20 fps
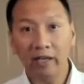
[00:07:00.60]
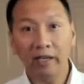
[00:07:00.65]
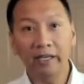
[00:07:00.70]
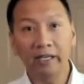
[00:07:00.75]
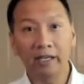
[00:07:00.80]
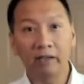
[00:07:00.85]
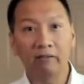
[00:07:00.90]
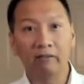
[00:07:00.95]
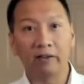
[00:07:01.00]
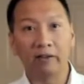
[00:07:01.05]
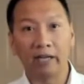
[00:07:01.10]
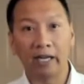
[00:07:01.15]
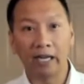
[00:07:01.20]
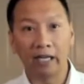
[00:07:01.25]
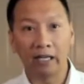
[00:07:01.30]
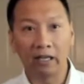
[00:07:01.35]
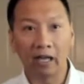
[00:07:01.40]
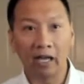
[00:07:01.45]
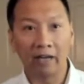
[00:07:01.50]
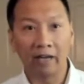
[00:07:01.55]
even a
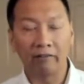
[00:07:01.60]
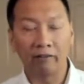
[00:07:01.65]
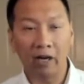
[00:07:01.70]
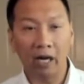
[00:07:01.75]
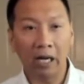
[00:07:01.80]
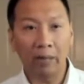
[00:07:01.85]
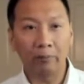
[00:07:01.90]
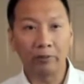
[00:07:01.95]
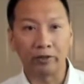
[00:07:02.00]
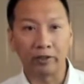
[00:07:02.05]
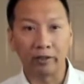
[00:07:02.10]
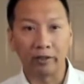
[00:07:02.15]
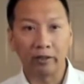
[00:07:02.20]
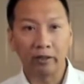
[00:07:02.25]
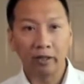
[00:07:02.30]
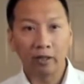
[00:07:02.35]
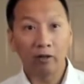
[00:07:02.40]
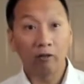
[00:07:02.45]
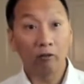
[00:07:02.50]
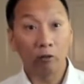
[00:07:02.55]
live option
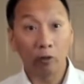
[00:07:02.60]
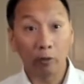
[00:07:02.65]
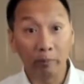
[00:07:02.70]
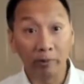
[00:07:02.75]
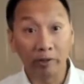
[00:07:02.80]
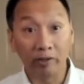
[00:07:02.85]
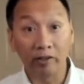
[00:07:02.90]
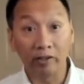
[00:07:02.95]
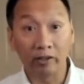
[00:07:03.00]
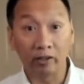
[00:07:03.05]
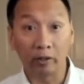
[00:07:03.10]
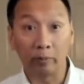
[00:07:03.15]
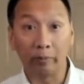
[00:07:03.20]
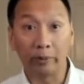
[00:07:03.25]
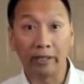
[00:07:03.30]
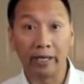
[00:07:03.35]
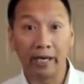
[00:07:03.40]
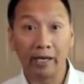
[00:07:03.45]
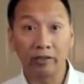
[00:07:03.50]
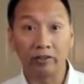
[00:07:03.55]
for
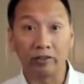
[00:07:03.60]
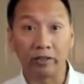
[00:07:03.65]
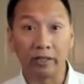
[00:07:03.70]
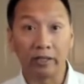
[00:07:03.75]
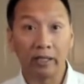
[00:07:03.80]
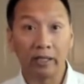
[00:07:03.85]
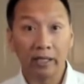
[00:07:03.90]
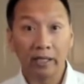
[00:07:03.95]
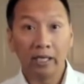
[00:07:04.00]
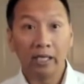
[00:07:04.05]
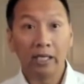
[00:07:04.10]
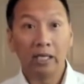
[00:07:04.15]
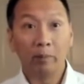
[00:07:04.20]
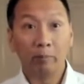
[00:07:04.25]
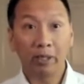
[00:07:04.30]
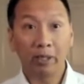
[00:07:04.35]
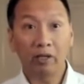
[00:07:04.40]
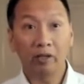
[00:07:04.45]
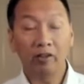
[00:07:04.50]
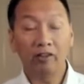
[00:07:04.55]
misinterpretation,
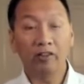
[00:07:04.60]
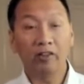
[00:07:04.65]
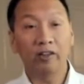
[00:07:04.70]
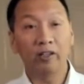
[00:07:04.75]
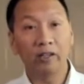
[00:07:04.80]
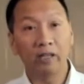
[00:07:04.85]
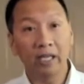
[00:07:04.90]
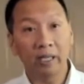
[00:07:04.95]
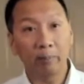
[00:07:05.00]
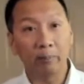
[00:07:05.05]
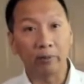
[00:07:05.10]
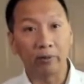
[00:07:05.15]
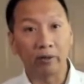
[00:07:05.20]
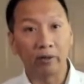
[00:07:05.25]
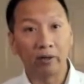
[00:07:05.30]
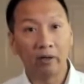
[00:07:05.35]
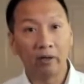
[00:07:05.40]
because the leper